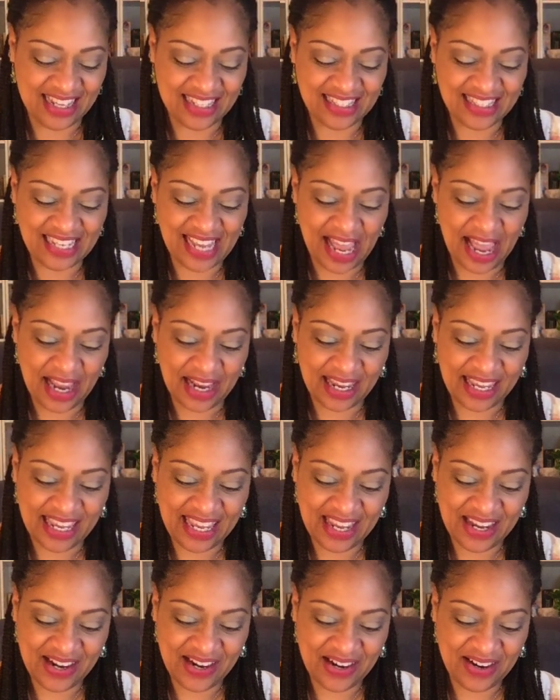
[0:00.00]
deck
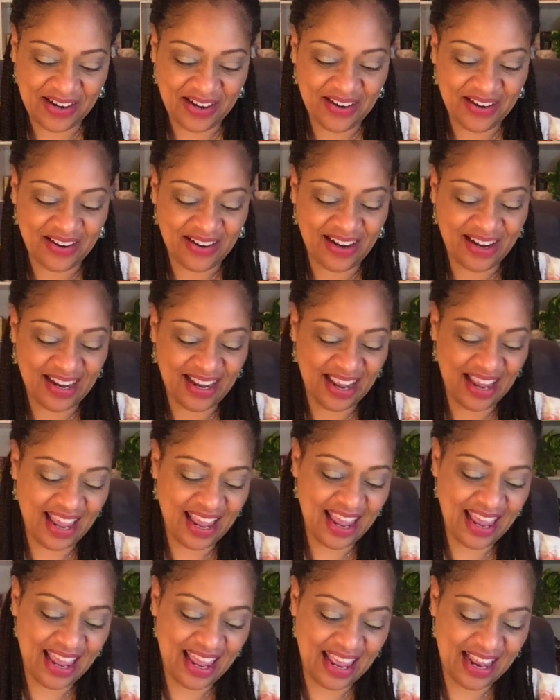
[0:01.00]
here
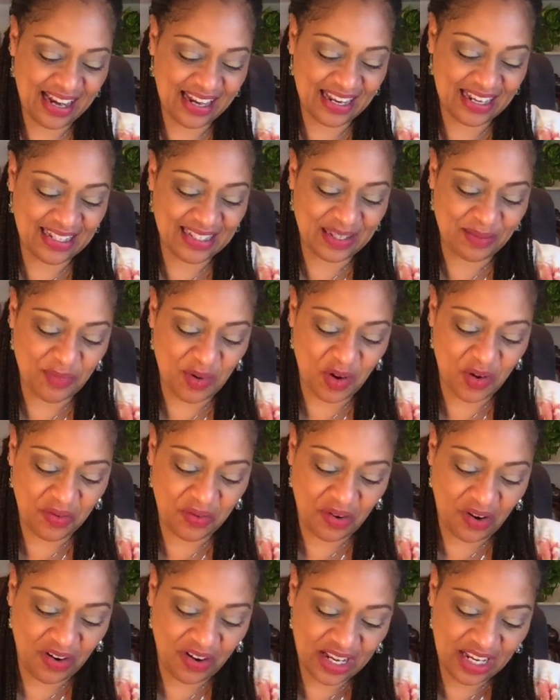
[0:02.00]
and get some
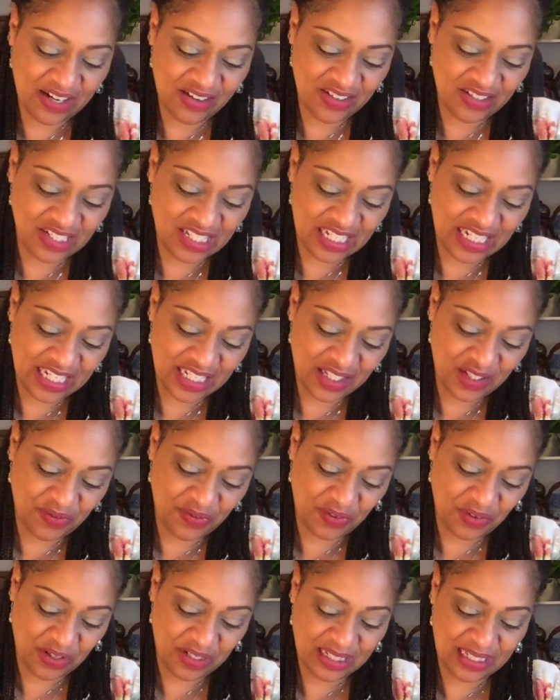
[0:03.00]
overall energies
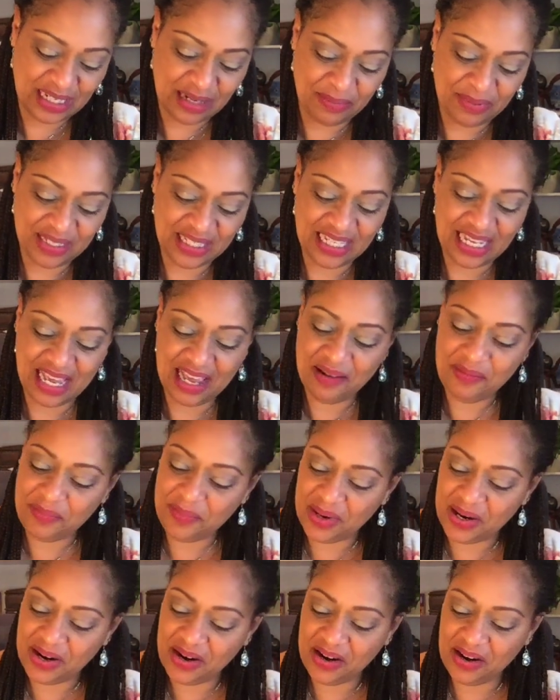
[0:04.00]
for
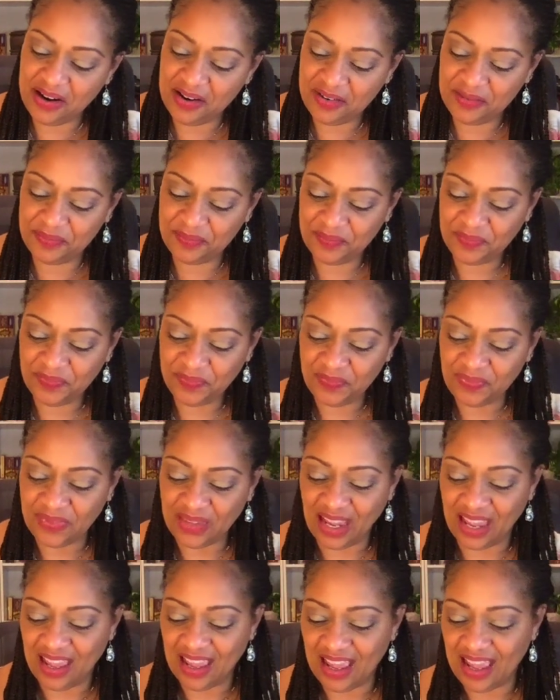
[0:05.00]
September.
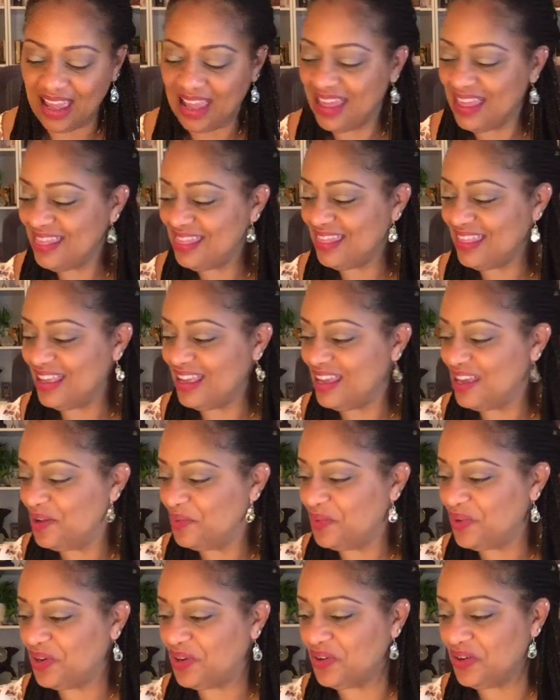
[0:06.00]
And then
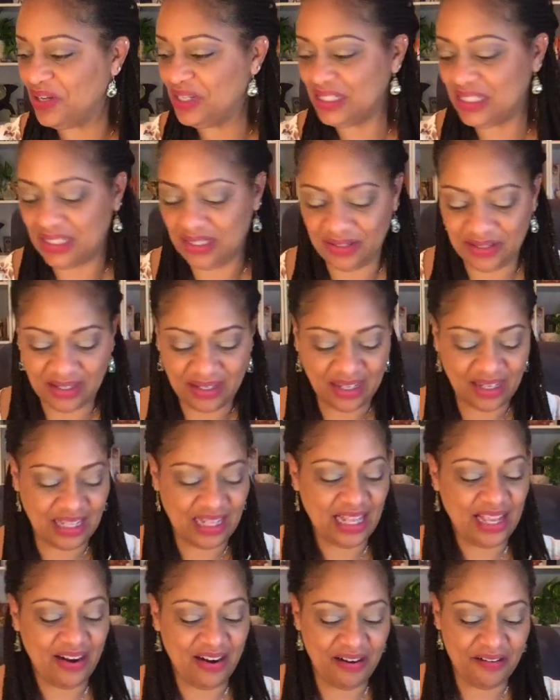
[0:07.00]
we're going to
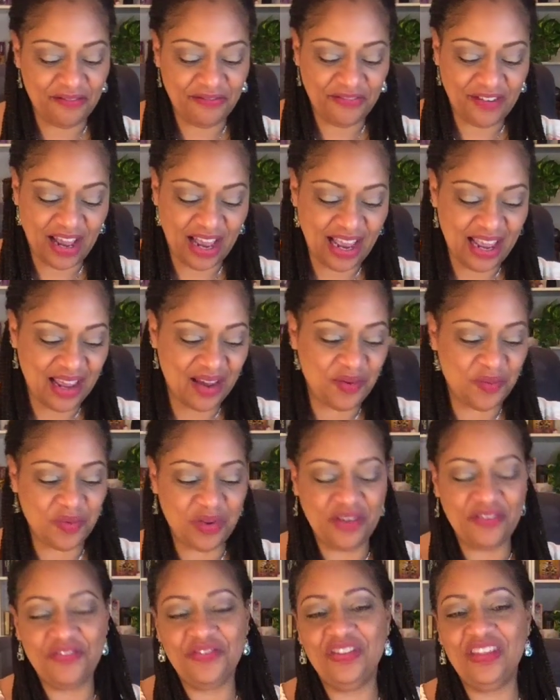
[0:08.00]
clarify it
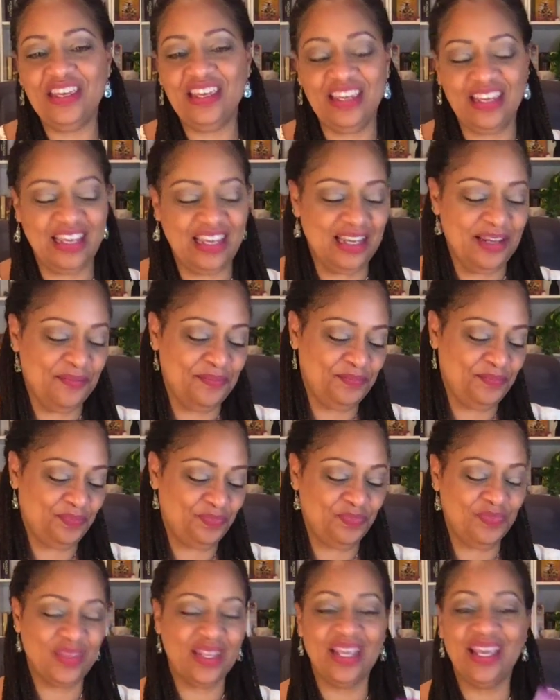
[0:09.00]
with the
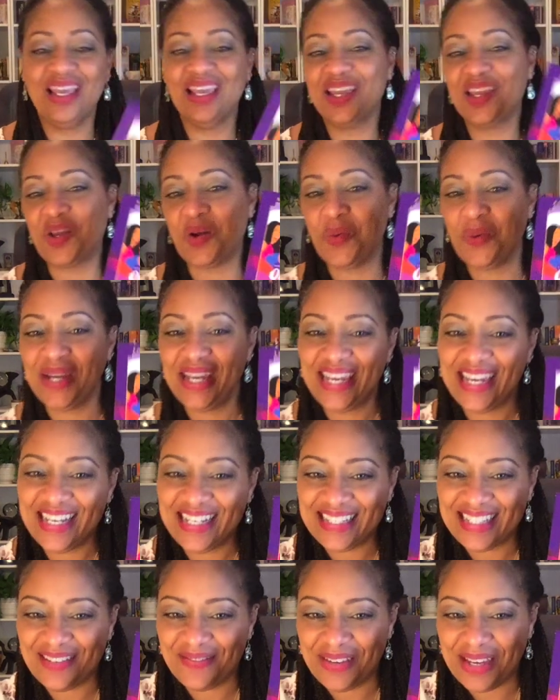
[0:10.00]

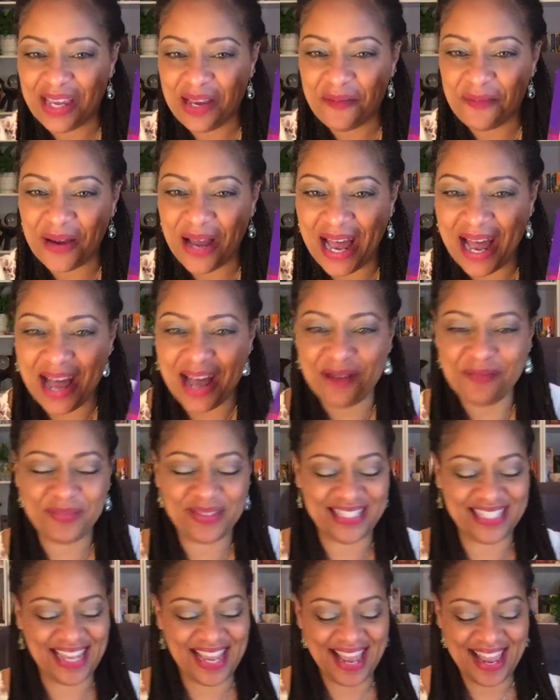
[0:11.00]
Queens of Hip Hop
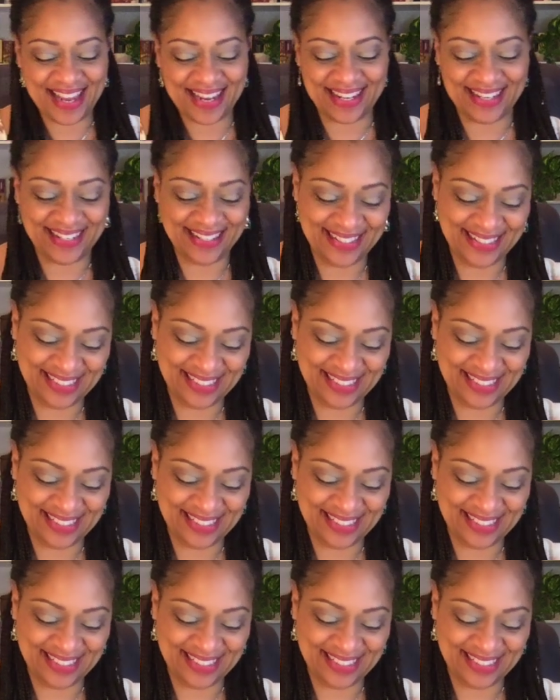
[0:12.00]
deck.